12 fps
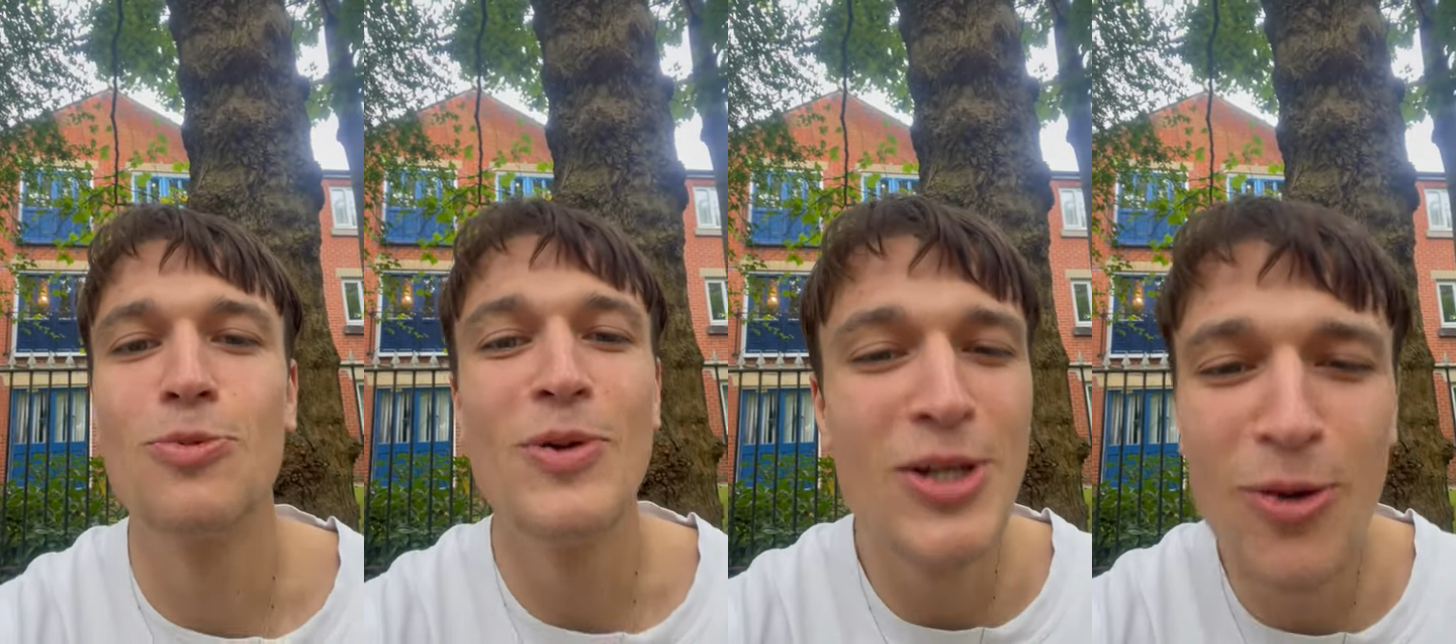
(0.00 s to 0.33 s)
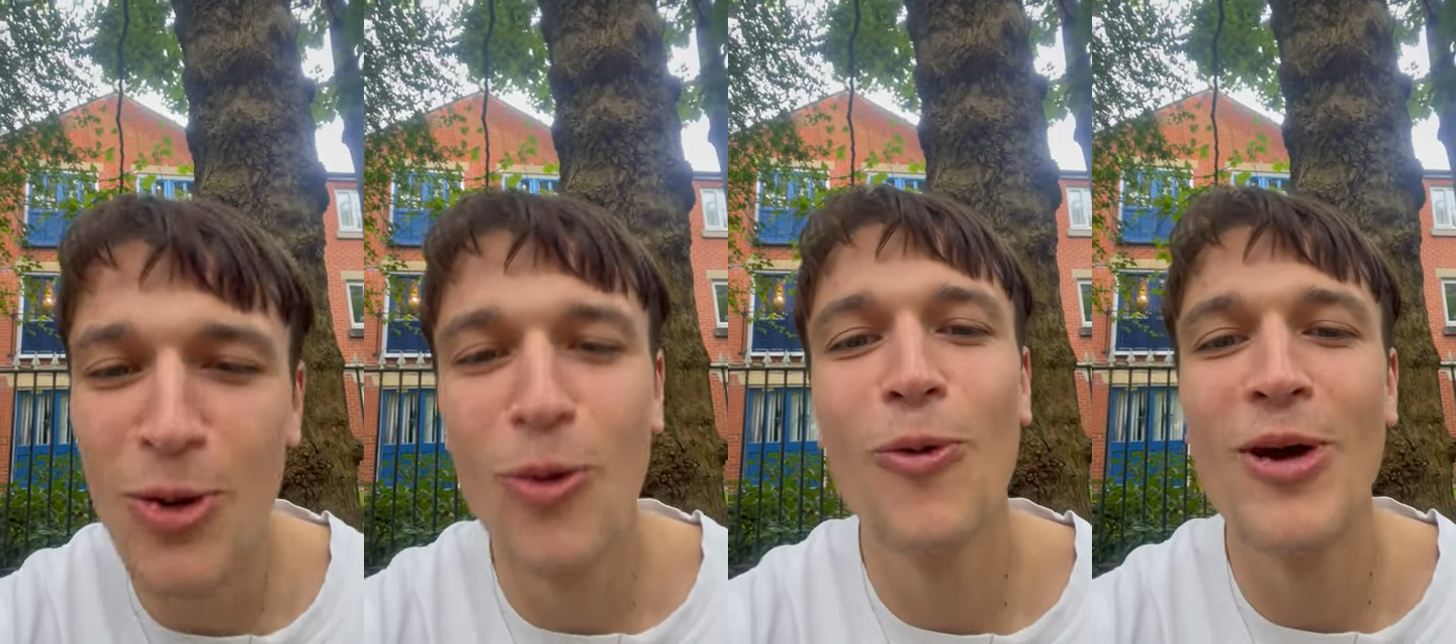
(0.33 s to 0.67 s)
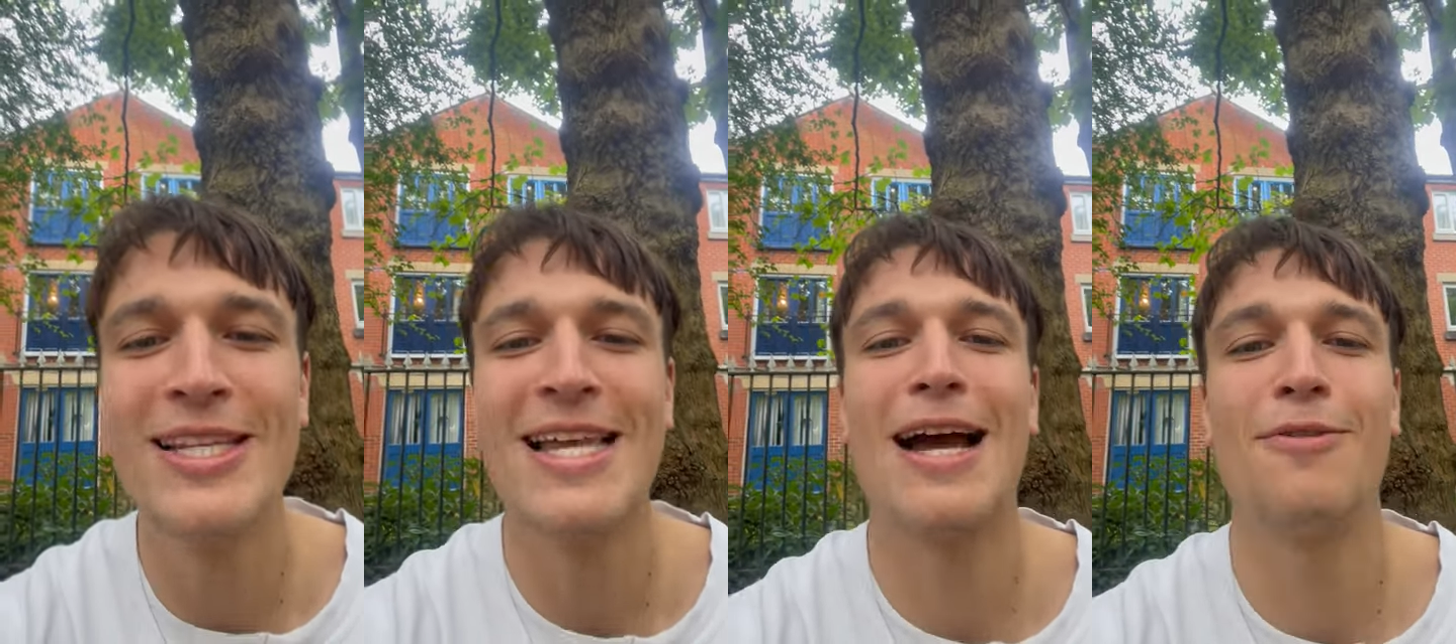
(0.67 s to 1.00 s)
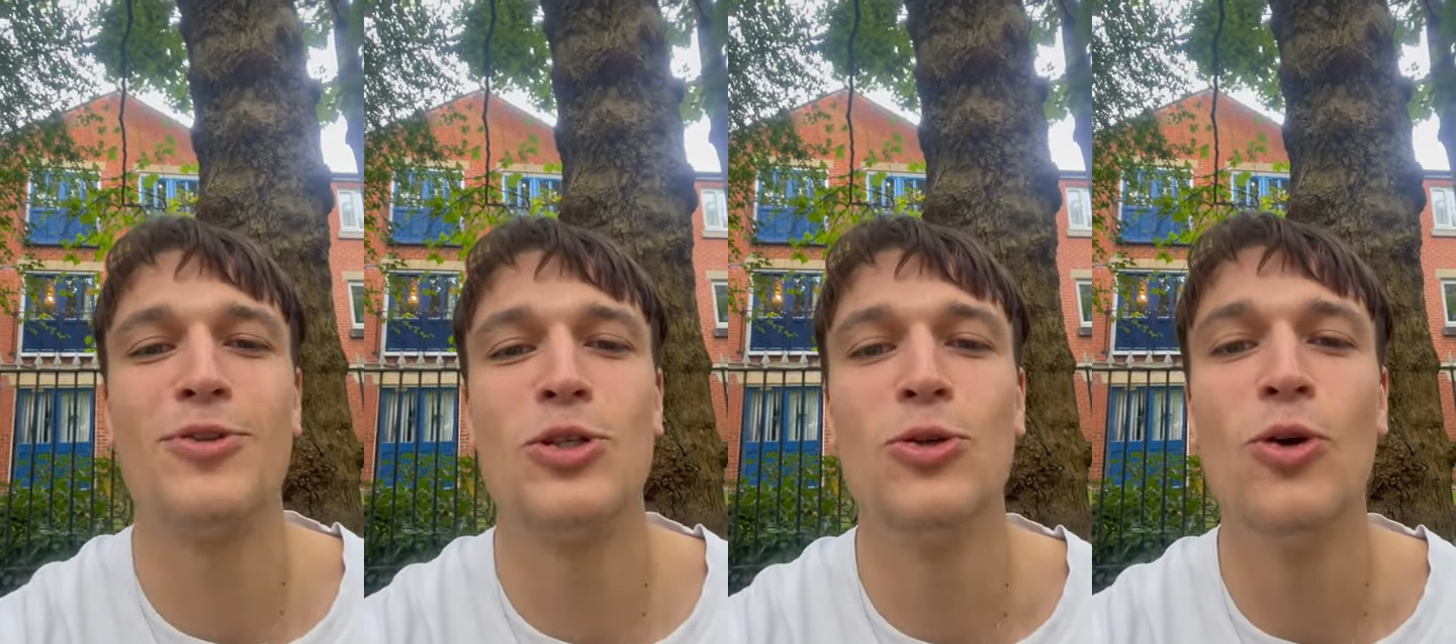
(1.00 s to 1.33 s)
We don't always
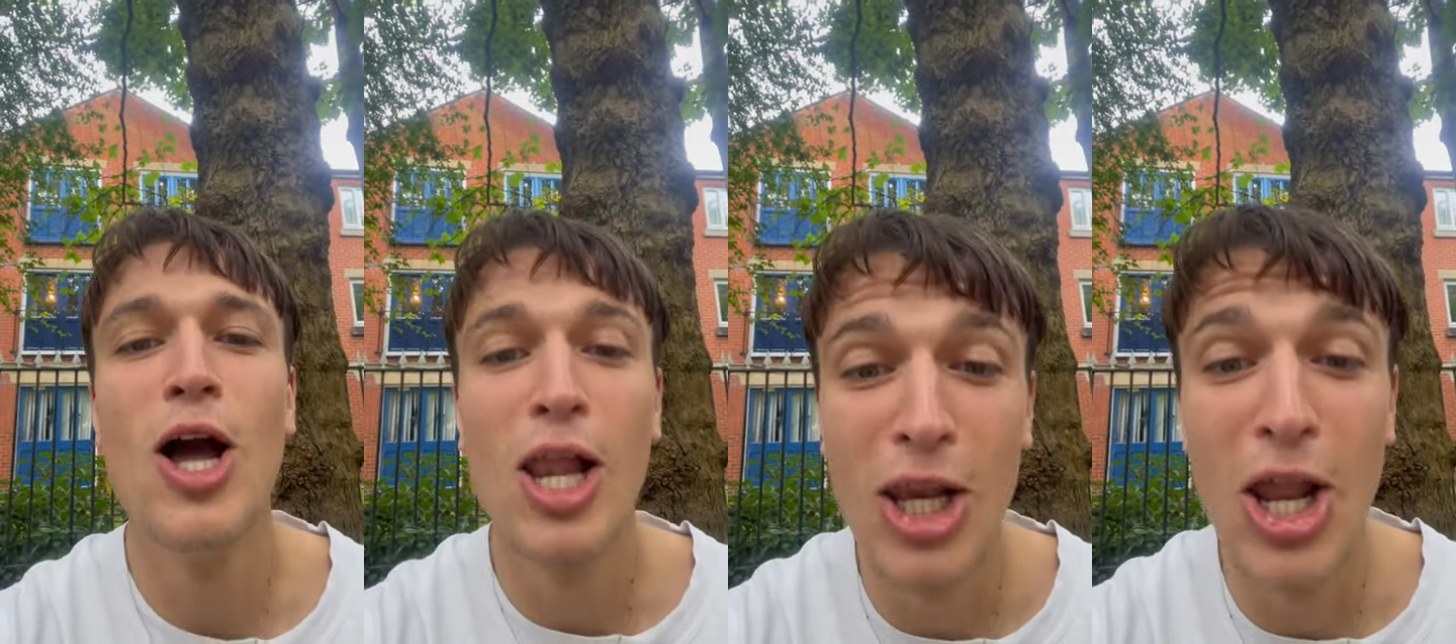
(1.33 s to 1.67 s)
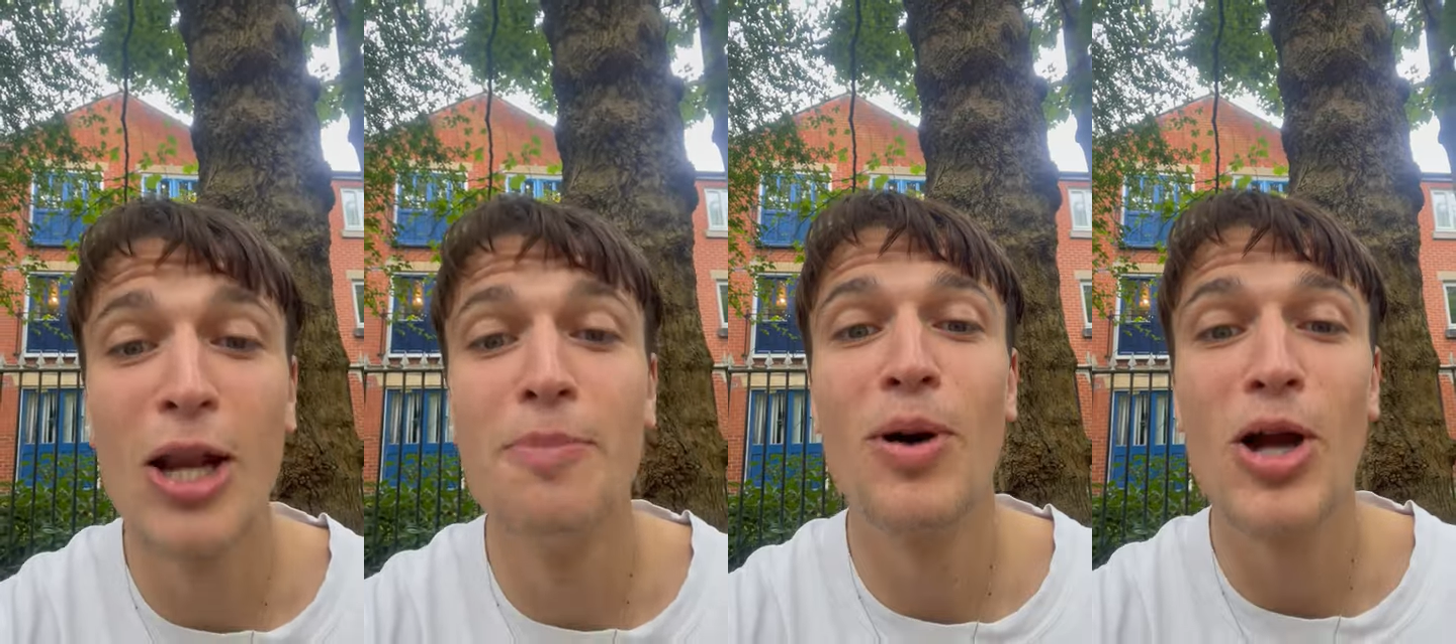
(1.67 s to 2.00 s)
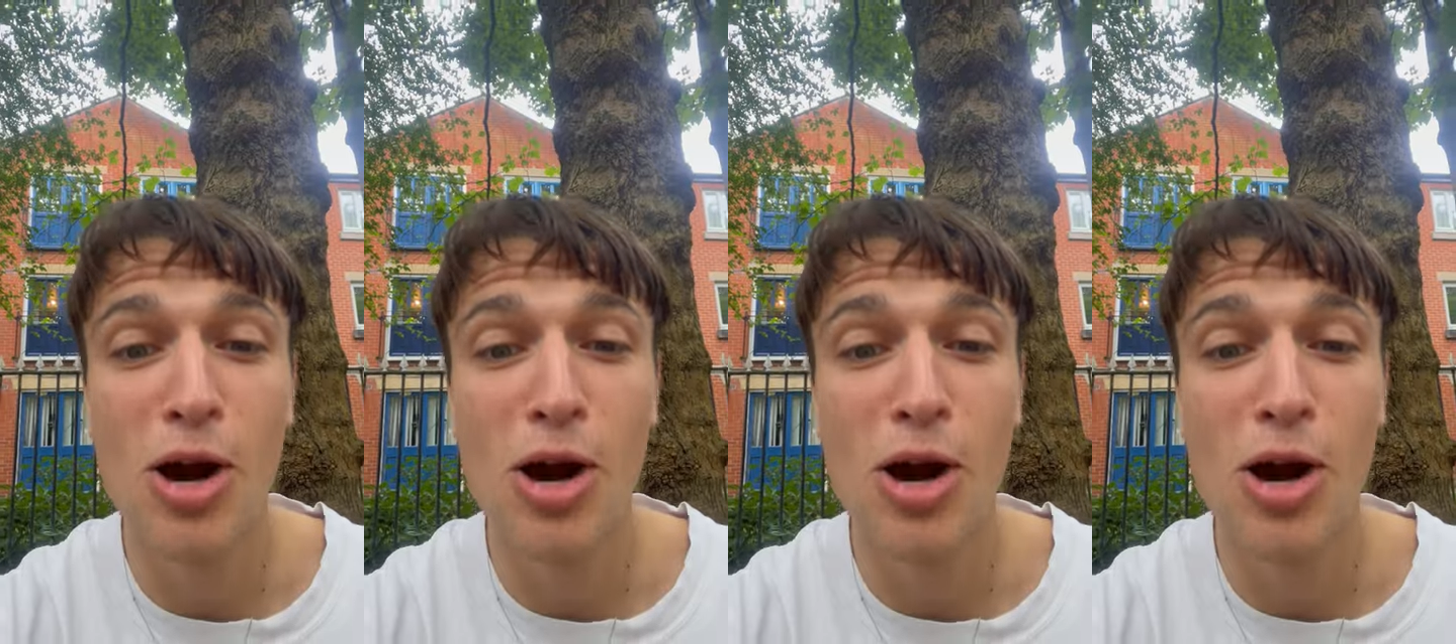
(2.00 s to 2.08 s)
have to learn by